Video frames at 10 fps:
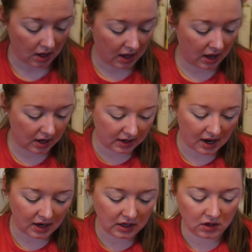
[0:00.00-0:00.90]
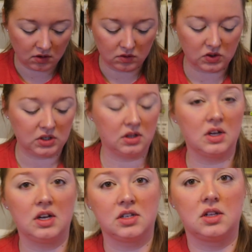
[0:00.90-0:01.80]
And I used
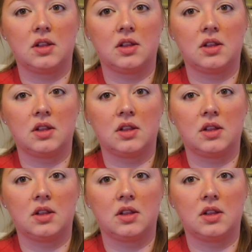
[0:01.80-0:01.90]
this